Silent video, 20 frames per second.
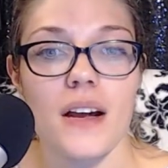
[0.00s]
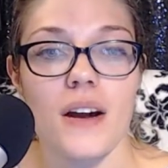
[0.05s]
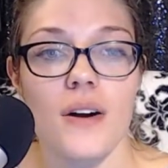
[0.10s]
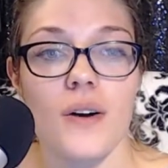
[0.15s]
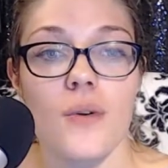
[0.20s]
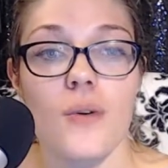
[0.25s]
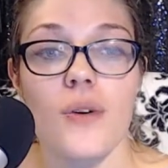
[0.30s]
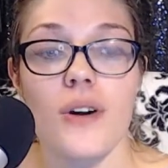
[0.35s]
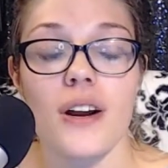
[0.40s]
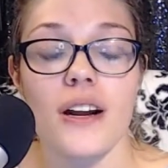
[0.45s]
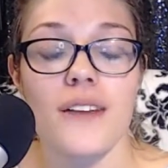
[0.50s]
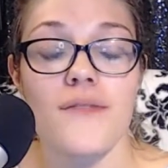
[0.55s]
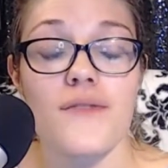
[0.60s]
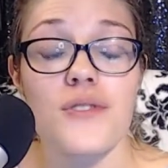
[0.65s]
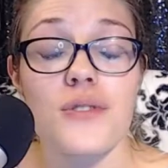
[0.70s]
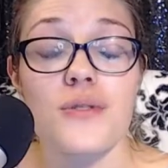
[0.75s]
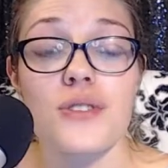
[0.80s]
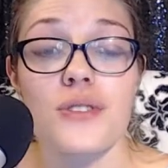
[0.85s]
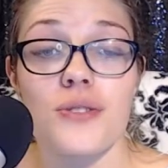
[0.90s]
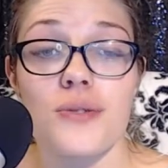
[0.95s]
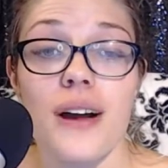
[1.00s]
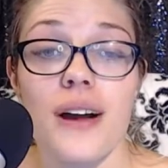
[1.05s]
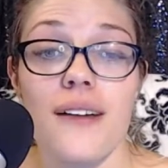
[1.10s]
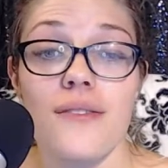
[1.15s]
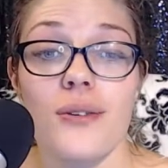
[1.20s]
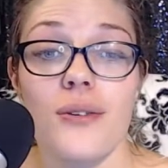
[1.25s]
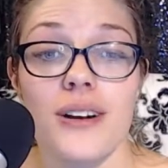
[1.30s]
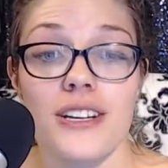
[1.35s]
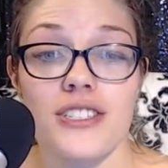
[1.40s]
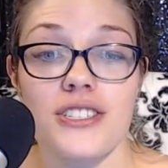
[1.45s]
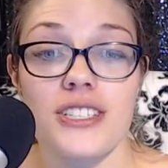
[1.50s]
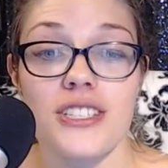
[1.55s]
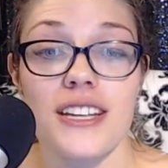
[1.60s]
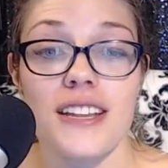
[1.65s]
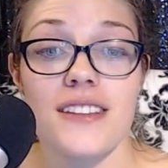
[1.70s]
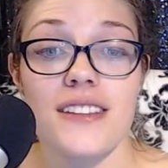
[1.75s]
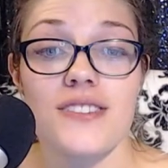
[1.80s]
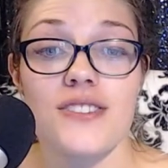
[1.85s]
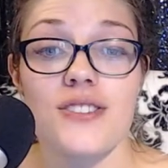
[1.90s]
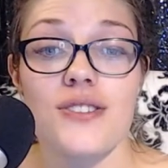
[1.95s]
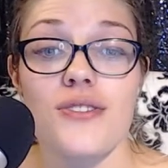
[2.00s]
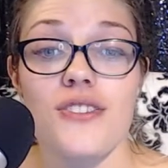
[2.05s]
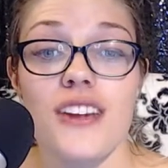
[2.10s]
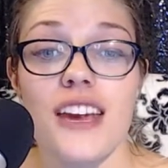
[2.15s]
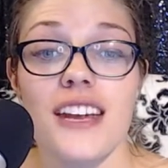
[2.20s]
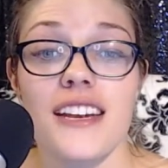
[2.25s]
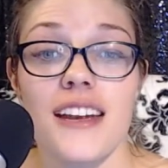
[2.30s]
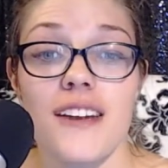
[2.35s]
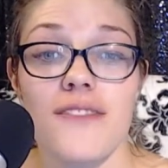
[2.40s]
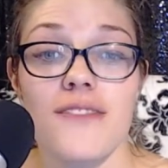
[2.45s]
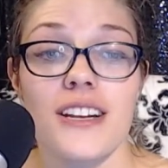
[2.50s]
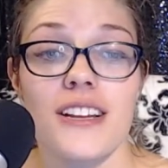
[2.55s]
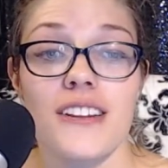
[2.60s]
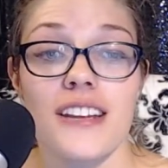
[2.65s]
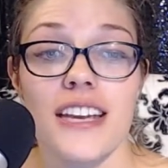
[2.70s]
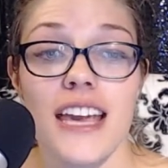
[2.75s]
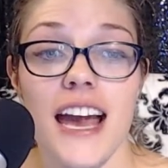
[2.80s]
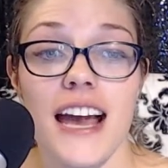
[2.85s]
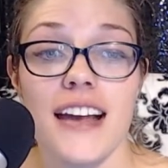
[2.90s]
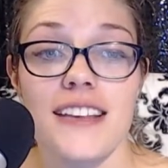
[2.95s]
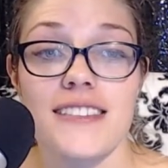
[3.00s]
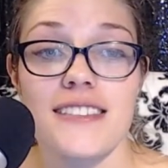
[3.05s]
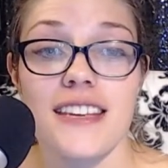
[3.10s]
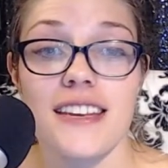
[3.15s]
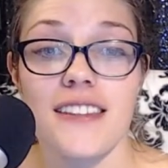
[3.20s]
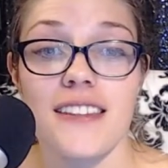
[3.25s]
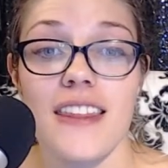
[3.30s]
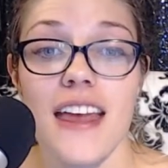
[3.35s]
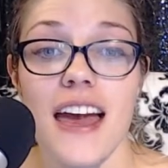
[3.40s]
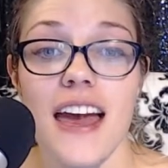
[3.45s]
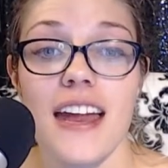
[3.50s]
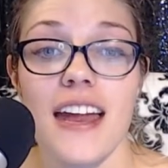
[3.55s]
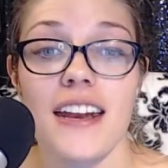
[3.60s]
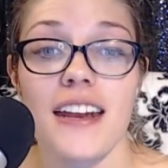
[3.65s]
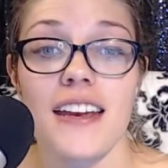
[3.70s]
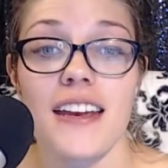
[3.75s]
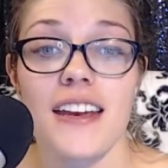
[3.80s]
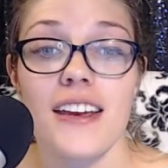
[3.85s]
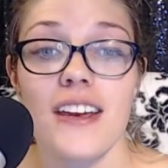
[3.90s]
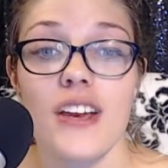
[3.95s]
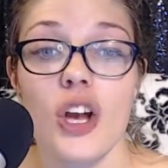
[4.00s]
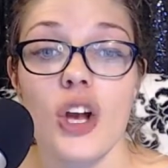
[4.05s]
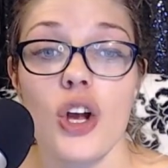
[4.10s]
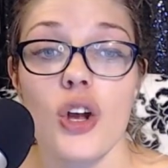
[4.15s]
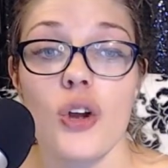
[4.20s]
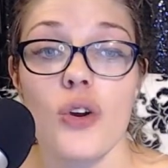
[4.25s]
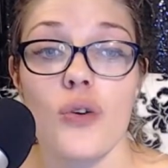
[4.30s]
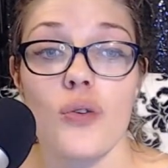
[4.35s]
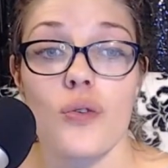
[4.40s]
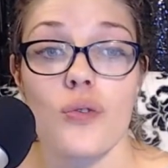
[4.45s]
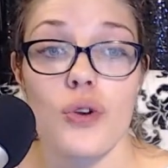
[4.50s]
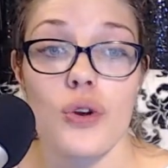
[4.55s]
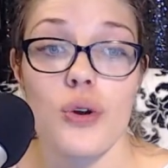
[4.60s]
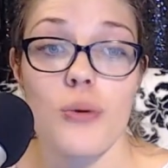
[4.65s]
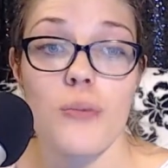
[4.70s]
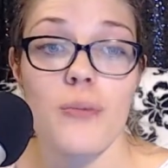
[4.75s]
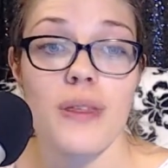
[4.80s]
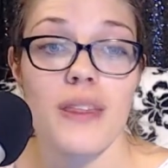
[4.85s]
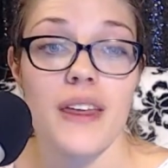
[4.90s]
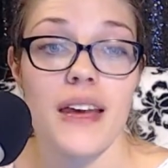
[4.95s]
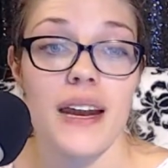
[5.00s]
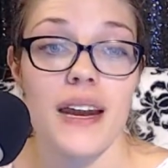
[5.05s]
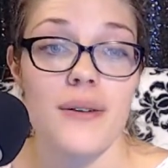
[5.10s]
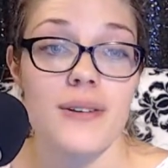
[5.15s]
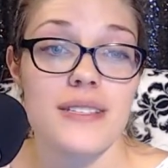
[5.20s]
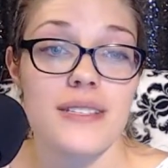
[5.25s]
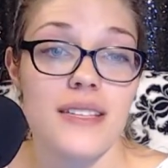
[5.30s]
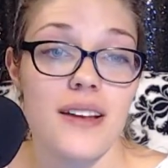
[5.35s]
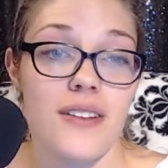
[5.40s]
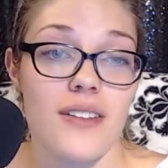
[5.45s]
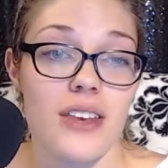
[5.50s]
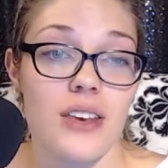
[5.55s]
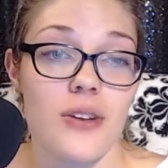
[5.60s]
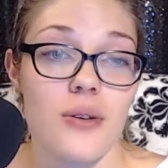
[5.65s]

Or if you do have questions, you can definitely ask in that group that I was telling you